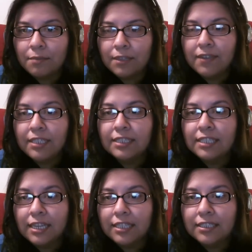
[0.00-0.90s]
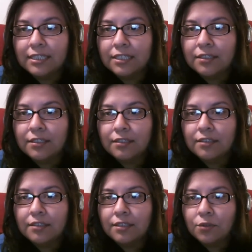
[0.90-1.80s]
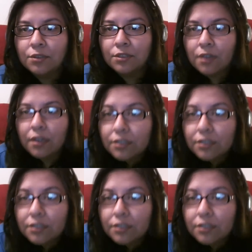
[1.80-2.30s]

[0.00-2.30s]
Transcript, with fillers: believe in science so st